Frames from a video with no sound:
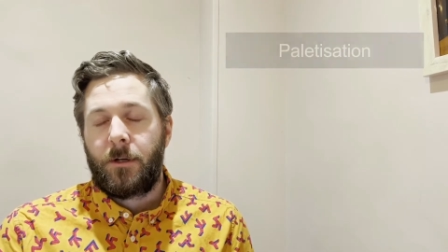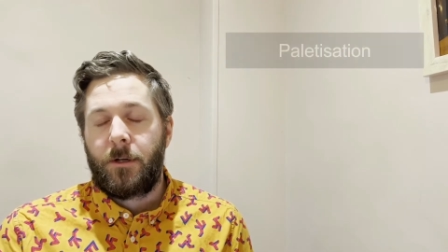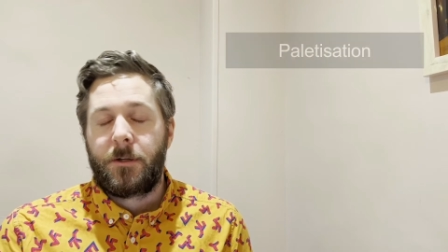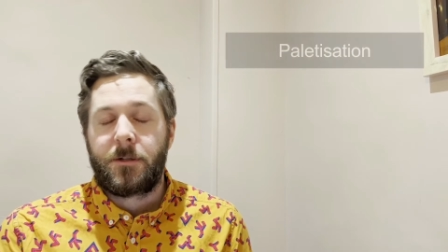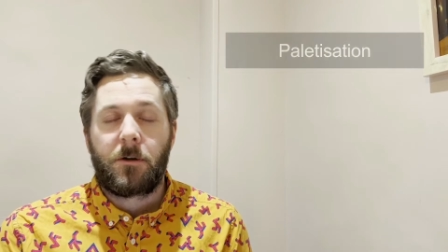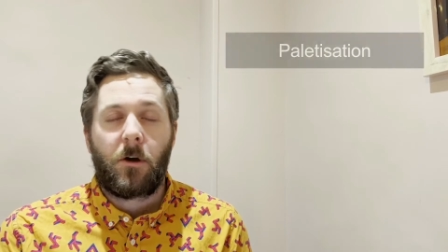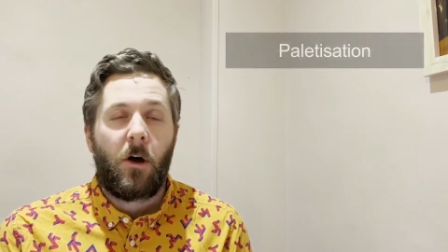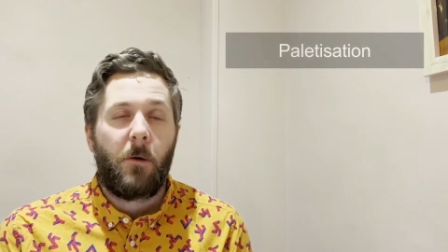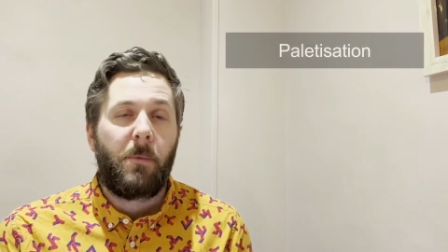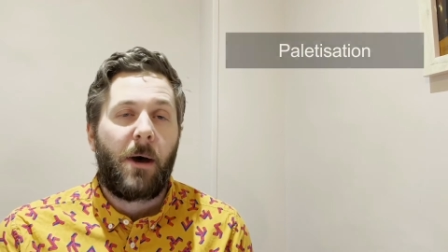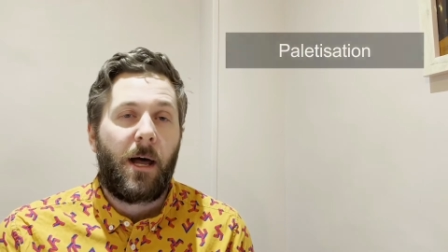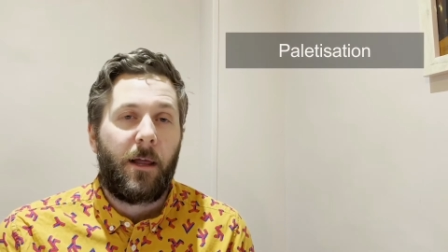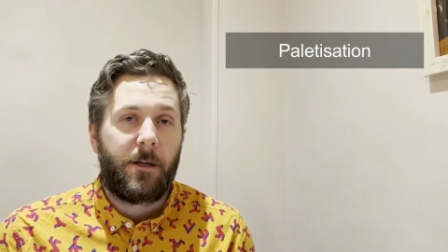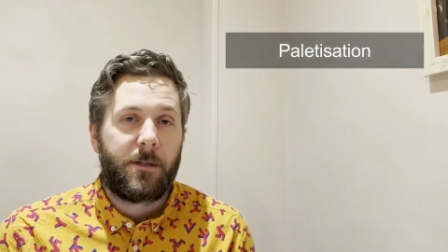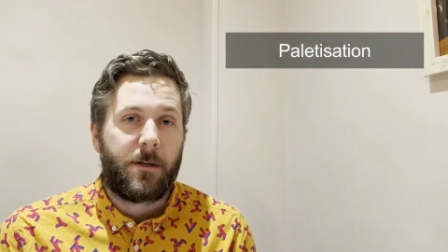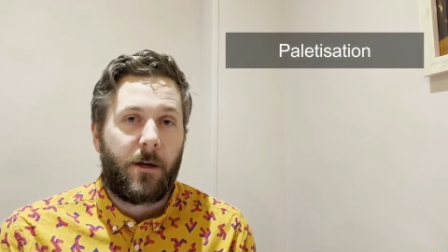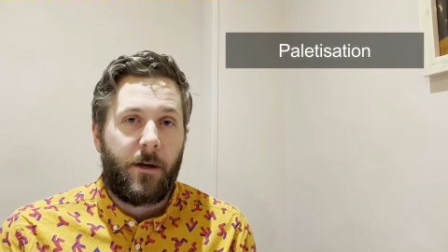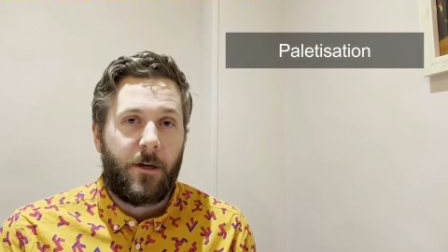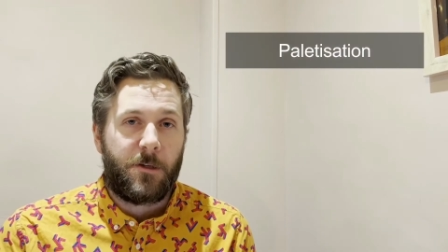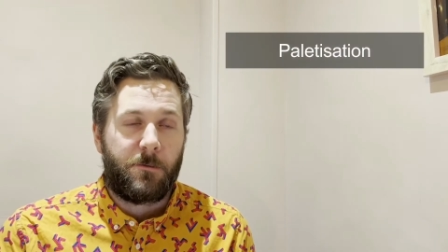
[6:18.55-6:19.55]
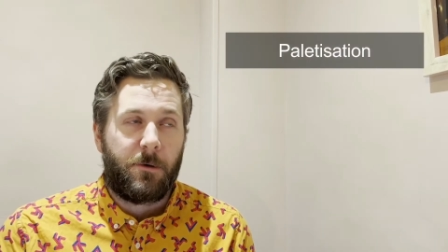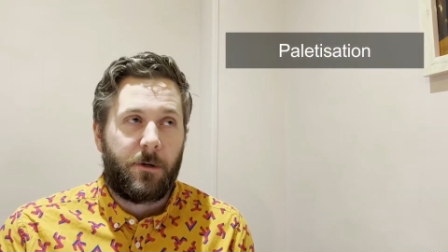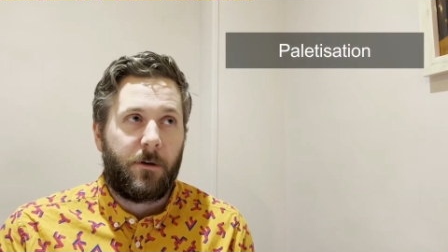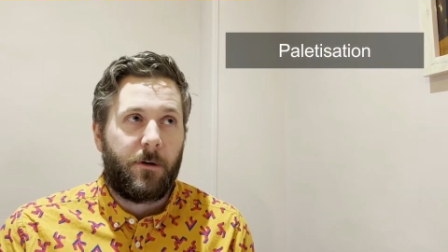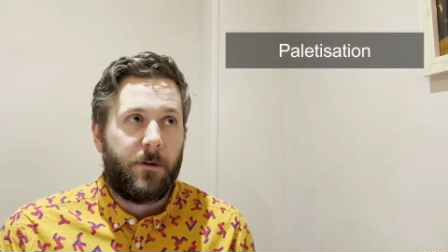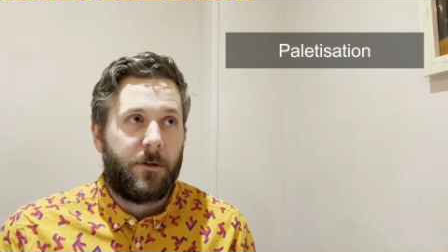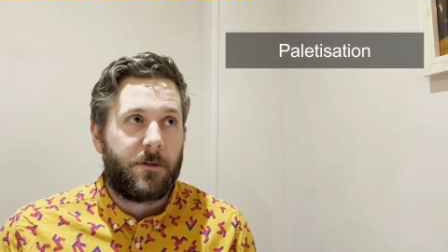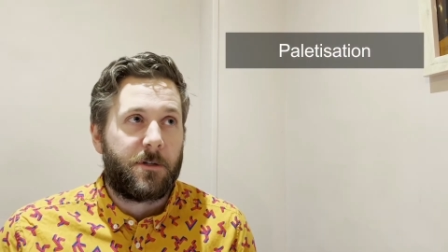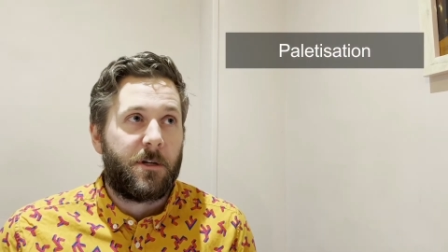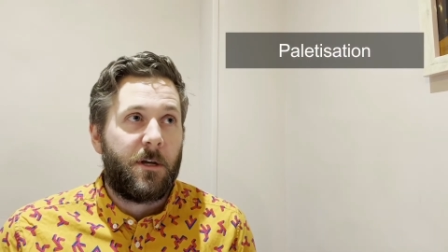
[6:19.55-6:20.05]
And it's called palatized
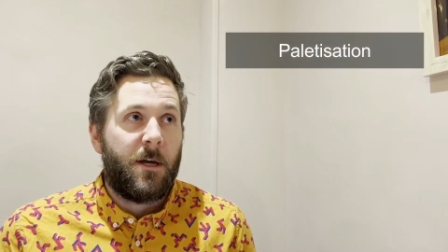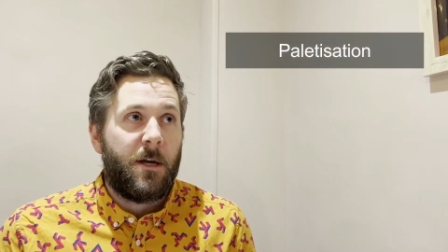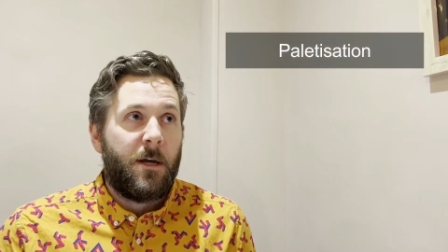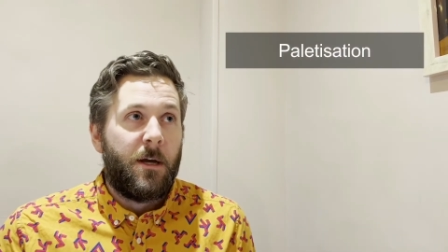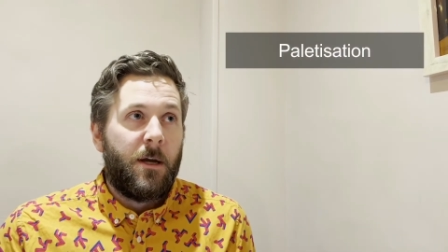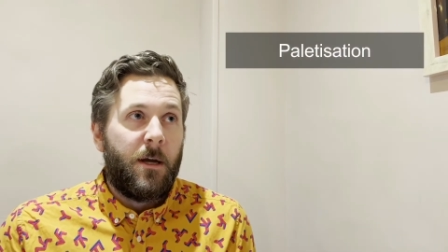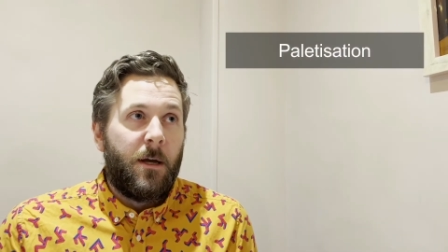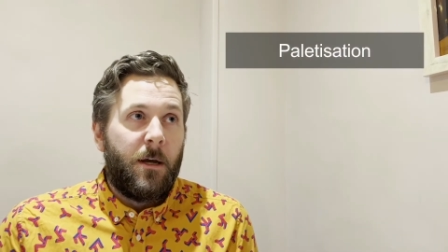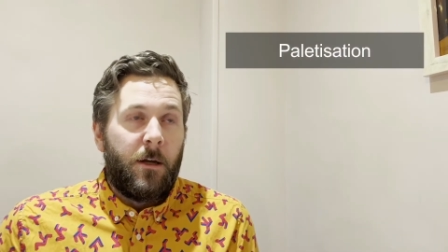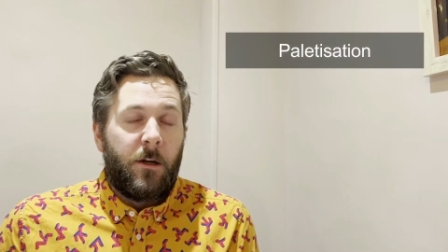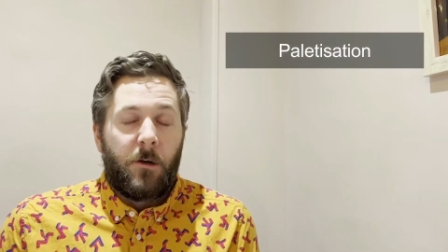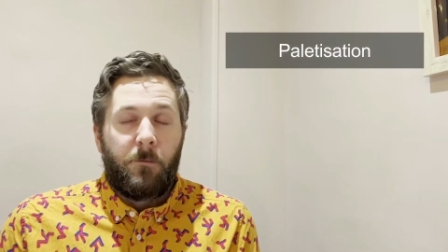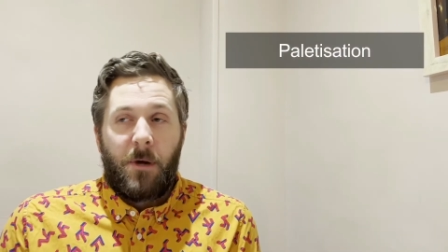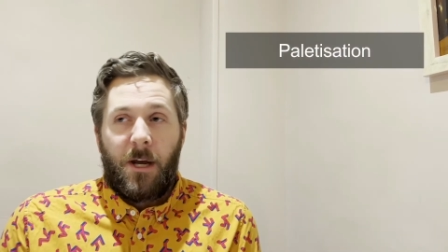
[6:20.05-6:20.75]
because you're